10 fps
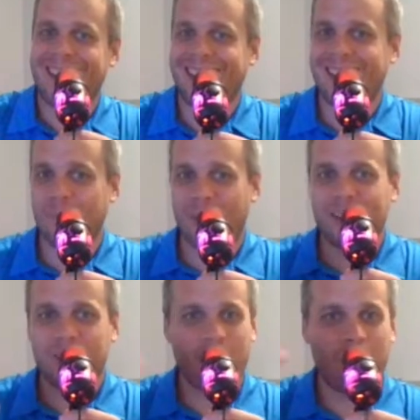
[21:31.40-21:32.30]
he might
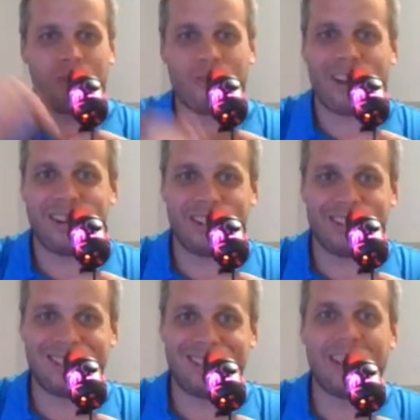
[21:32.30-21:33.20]
as well be writing
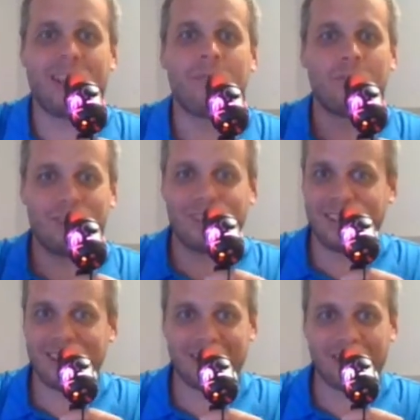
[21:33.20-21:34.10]
it today for
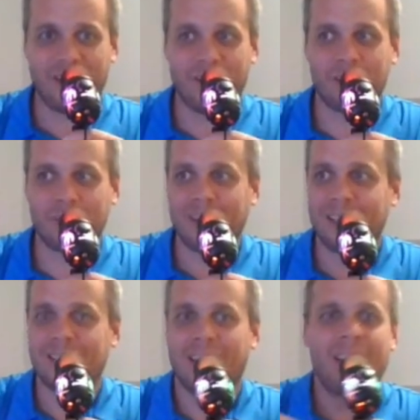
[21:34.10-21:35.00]
today's economists
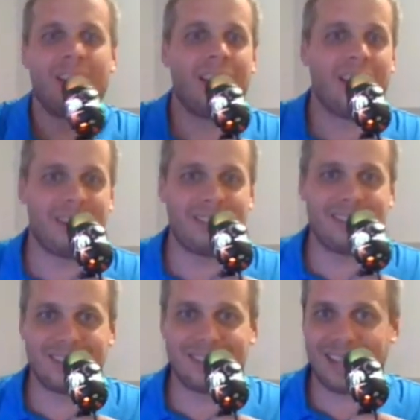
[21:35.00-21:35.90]
because it's the
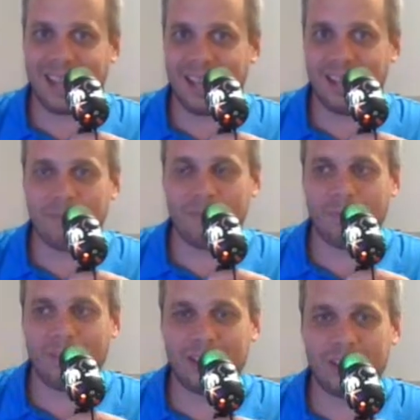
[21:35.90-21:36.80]
same
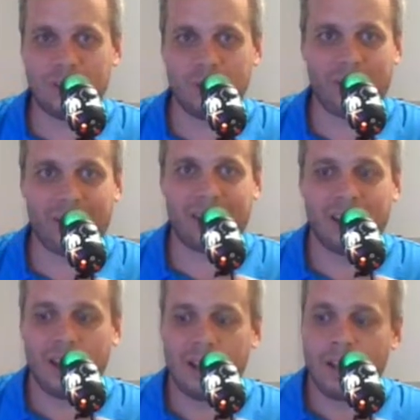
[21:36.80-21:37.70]
issue. Like
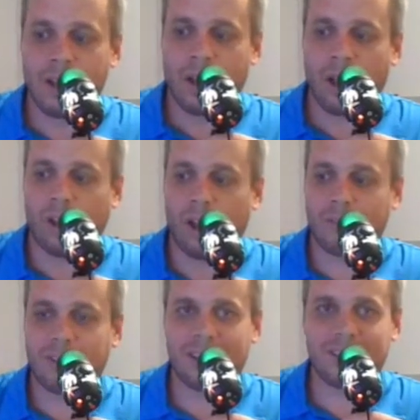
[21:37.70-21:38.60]
a lot of
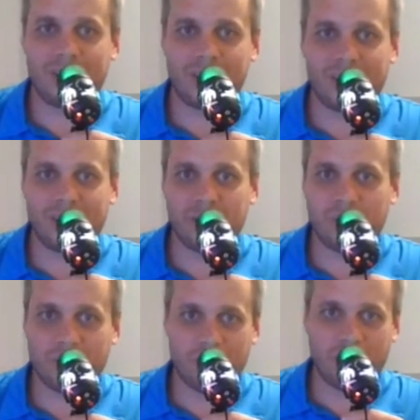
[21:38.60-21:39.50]
Keynes's ideas
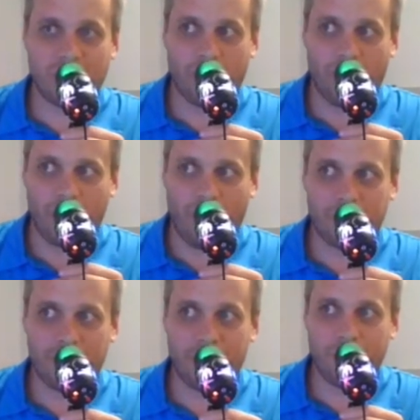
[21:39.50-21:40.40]
were
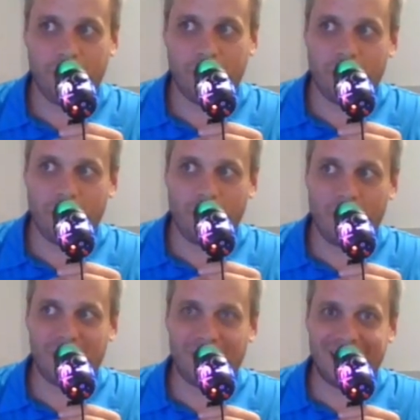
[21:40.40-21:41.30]
adopted,
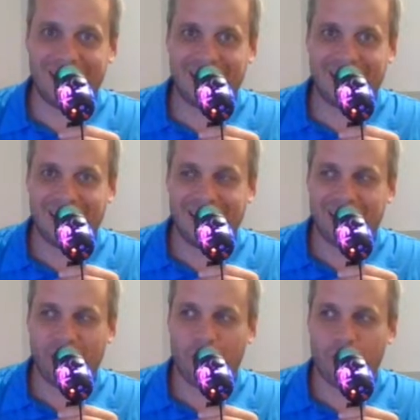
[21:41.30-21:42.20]
but then
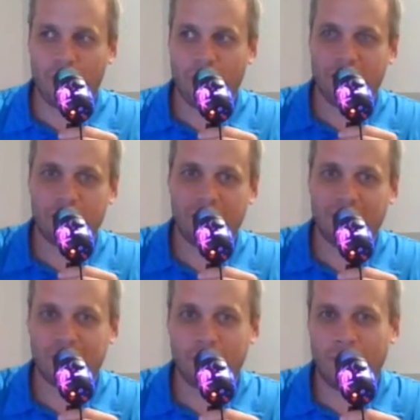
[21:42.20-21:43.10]
they regressed
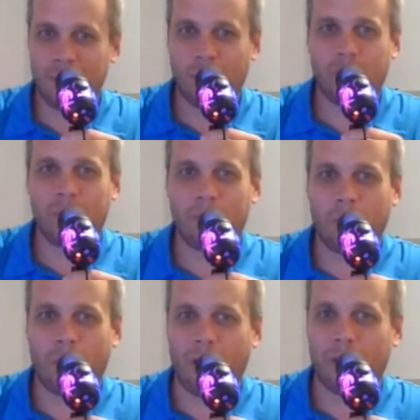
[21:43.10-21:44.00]
because people didn't
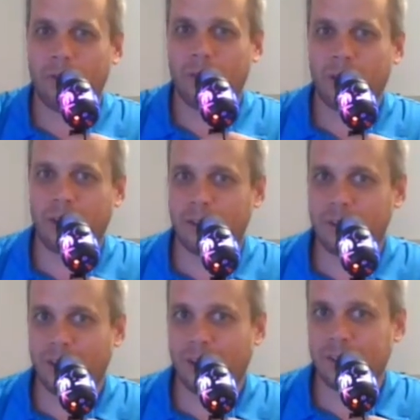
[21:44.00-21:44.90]
bother really
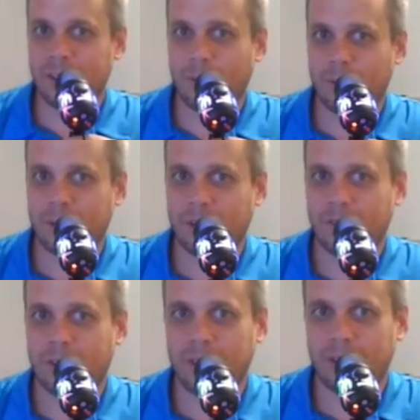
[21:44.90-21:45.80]
understanding chapter
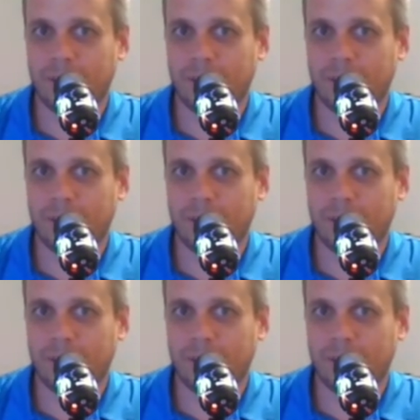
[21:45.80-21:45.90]
17 here.